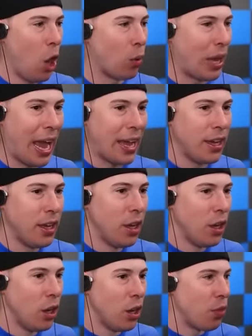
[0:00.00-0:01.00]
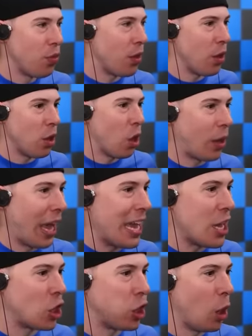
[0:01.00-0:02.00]
Okay. Okay,
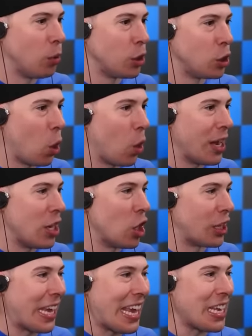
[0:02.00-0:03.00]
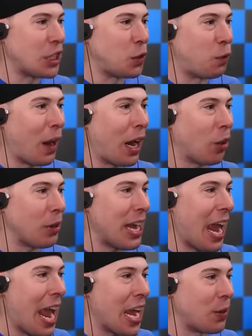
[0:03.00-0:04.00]
he closed the door, and look, he's very
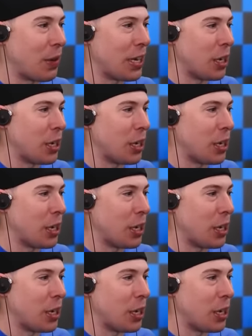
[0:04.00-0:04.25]
angry,